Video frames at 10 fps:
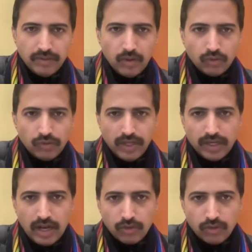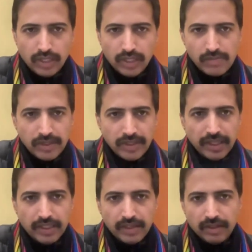because we are a counseling
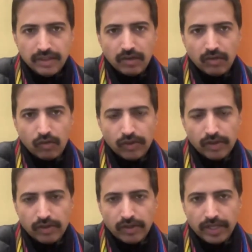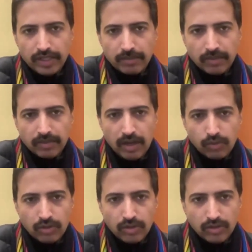community, there are over 300 plus
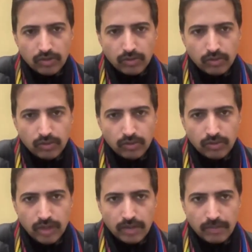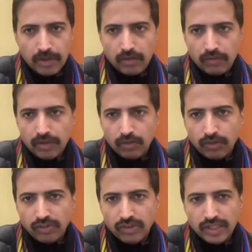counselors who are part of the
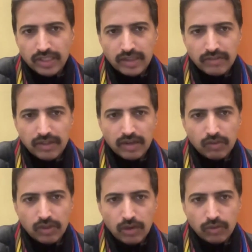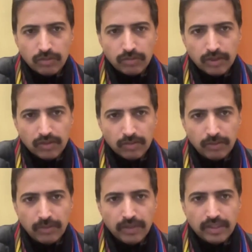outreach collective. There are over 1,000 plus
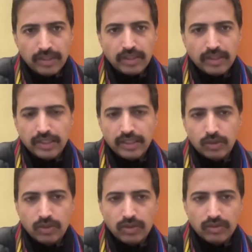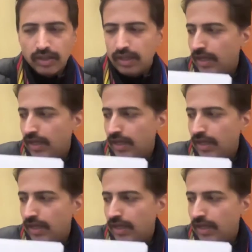people that are connected to us,